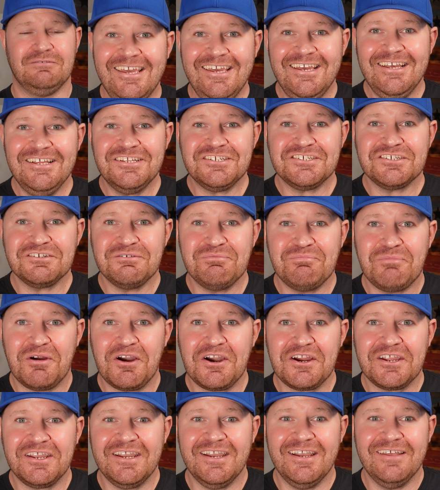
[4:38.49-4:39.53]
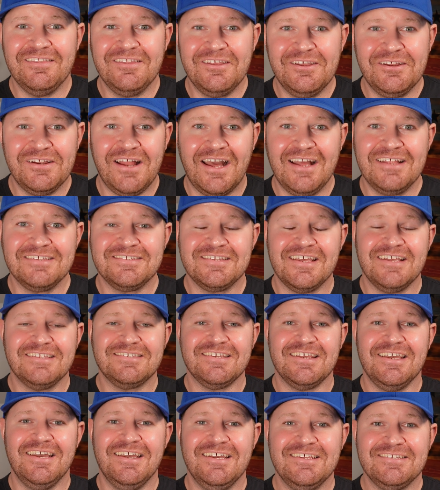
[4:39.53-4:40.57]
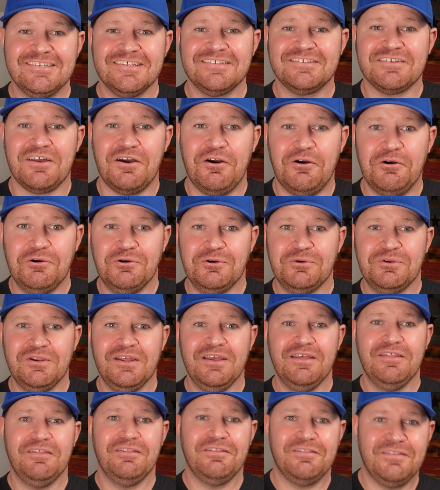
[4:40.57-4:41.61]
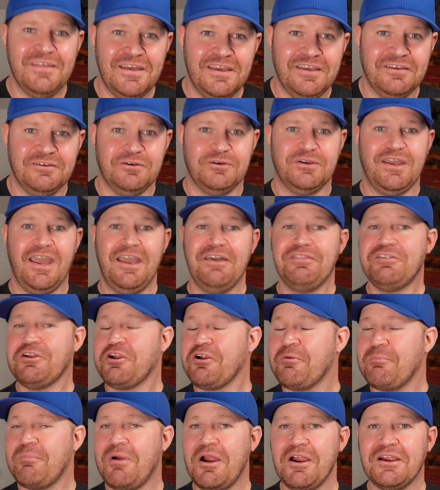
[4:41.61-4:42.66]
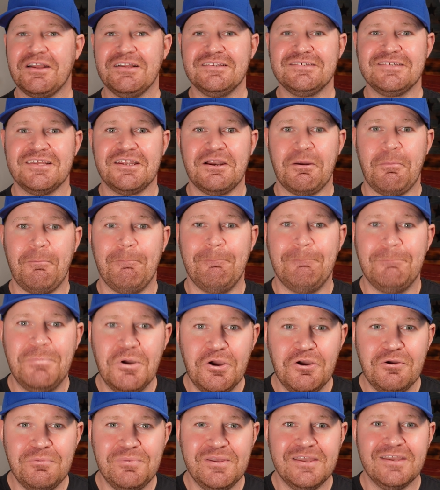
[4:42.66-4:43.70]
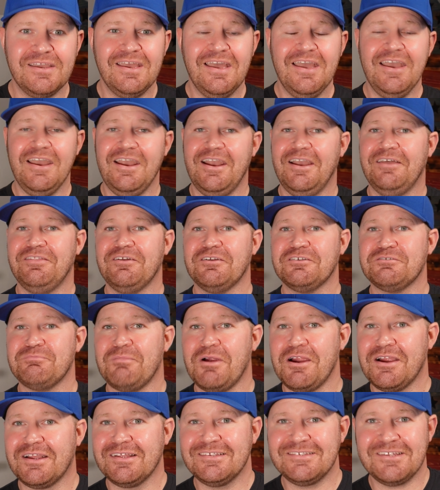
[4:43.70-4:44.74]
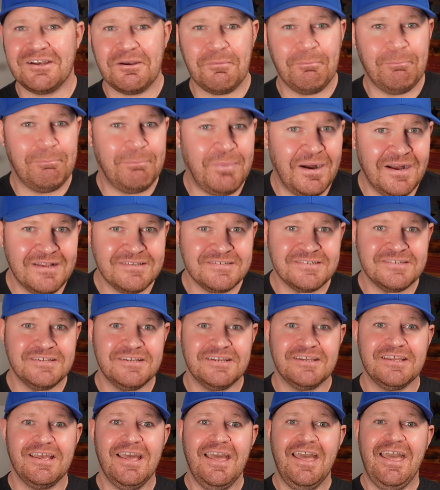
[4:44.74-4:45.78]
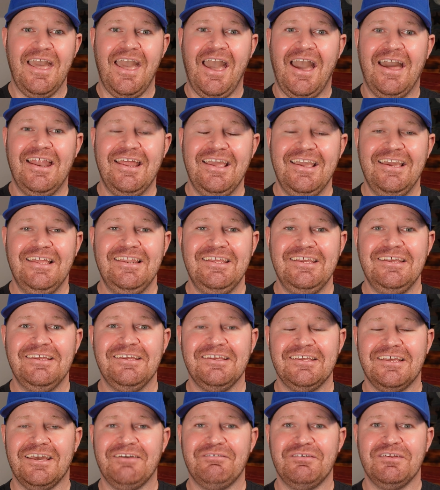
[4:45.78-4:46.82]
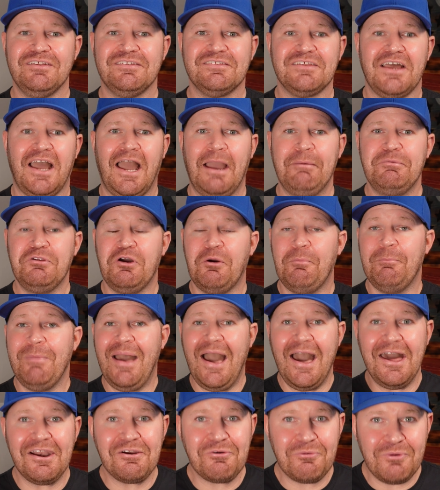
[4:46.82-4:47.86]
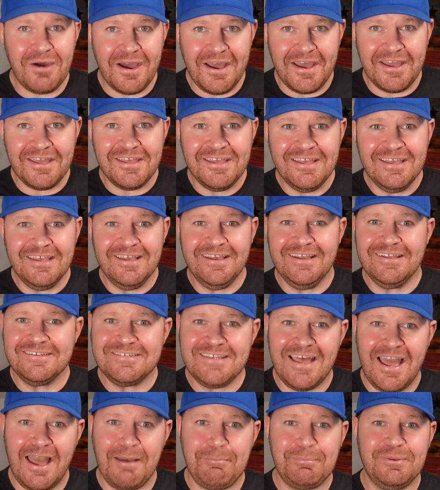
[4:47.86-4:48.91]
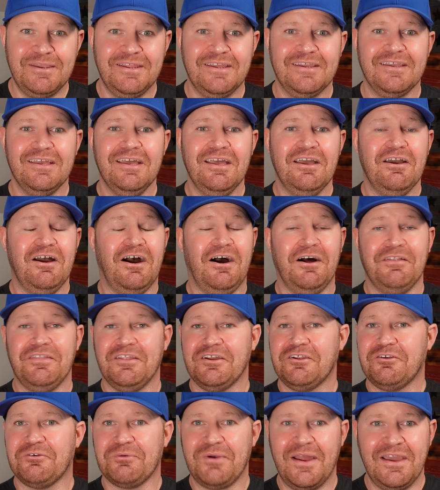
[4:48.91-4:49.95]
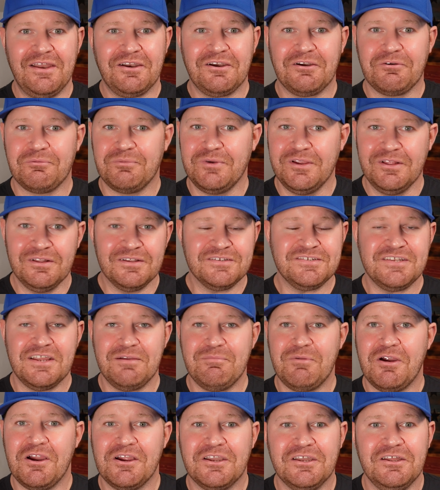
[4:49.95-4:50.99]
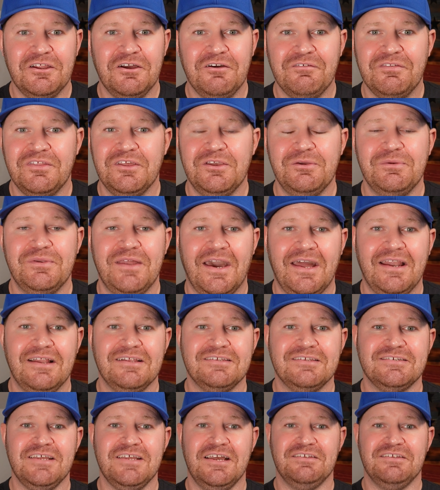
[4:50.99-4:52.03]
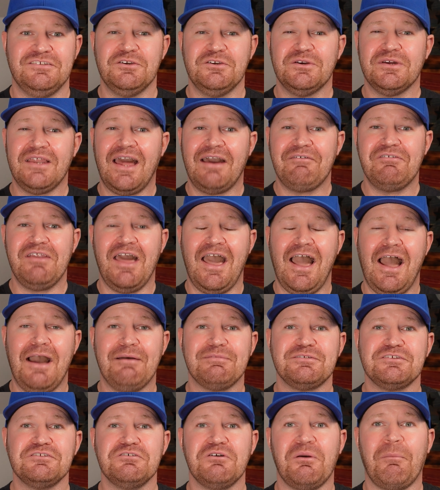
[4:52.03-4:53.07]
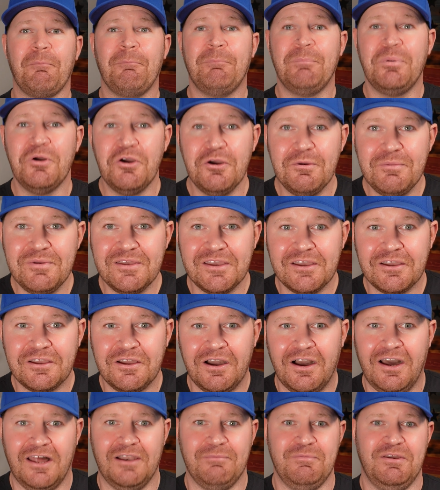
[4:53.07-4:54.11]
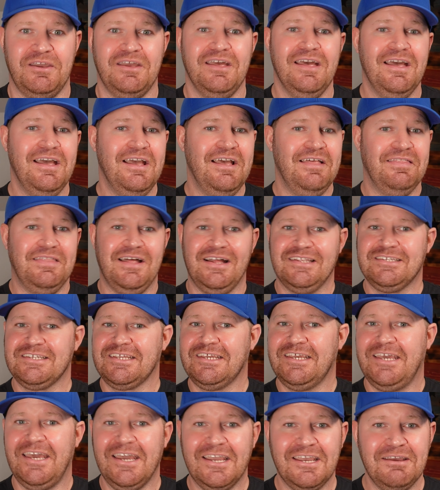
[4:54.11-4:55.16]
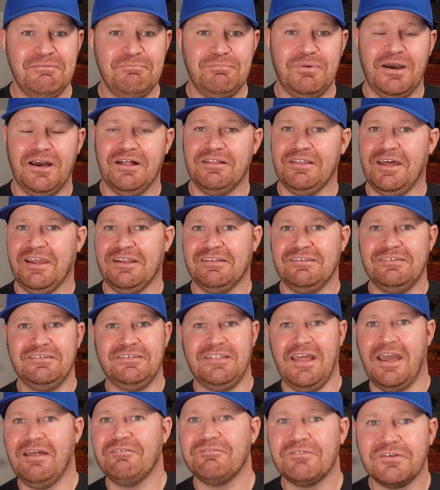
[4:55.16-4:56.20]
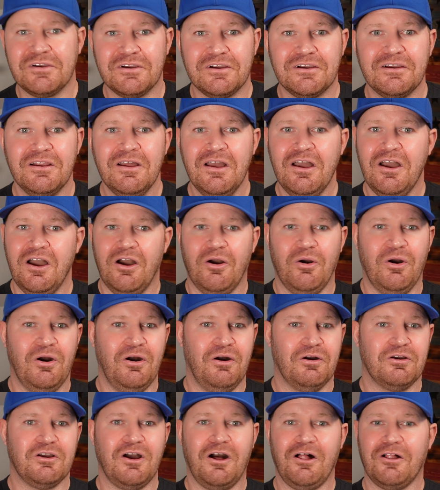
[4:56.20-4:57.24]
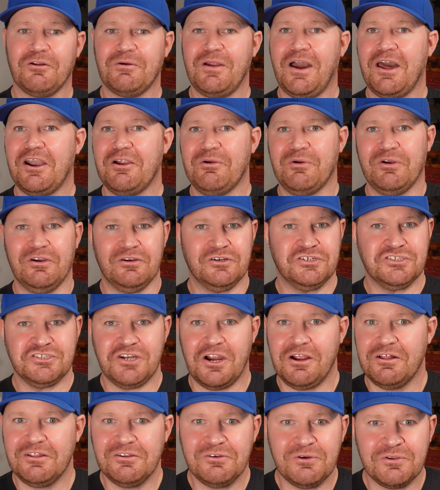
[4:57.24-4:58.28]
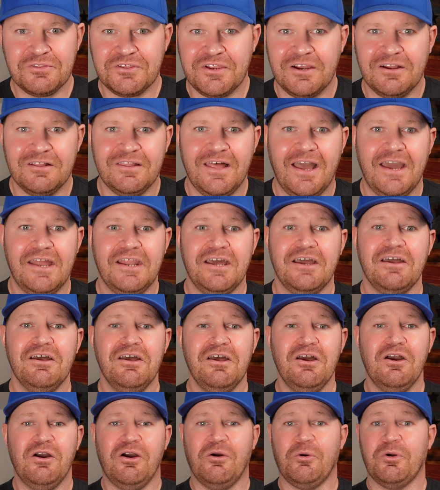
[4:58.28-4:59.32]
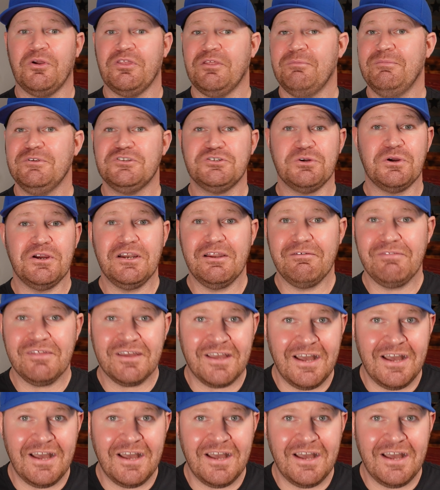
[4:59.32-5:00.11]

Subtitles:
Each market in the United States is its own thing, okay? There are markets that are booming and there's markets that are busting at any given time, no matter what is happening on the greater real estate market of the United States. You could have an absolute booming economy that's kicking butt like Denver, Colorado, or Charlotte, North Carolina, or the majority of the